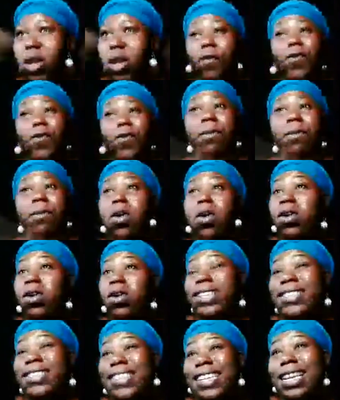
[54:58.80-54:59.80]
Look for more
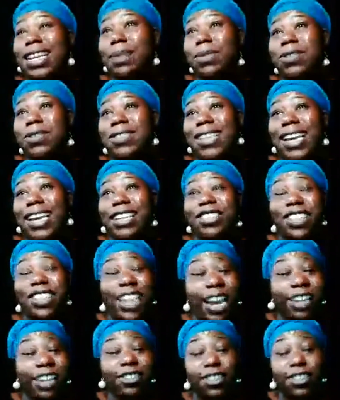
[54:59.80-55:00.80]
on the CWC
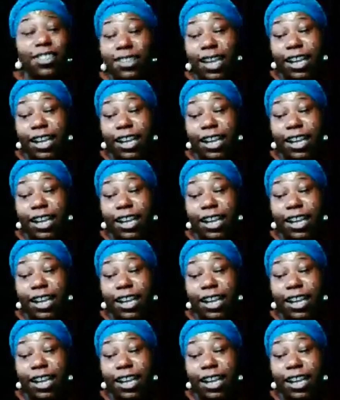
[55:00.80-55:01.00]
Education